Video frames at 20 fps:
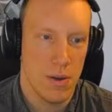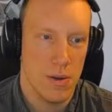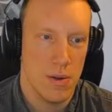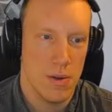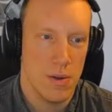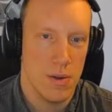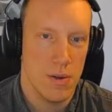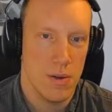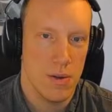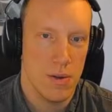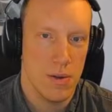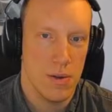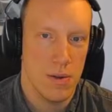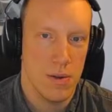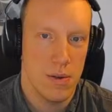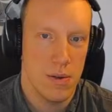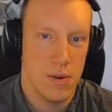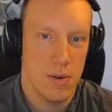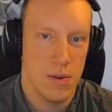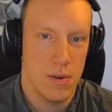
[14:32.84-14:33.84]

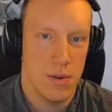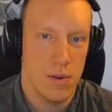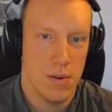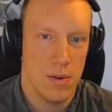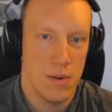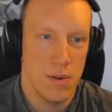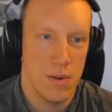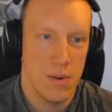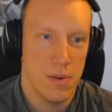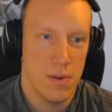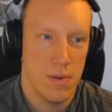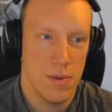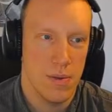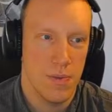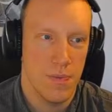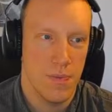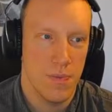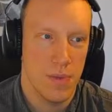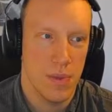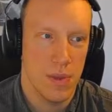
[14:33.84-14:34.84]

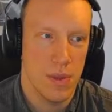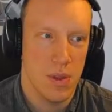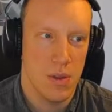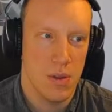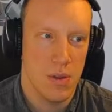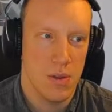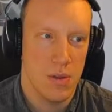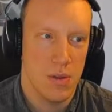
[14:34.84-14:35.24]
Nobody speaks.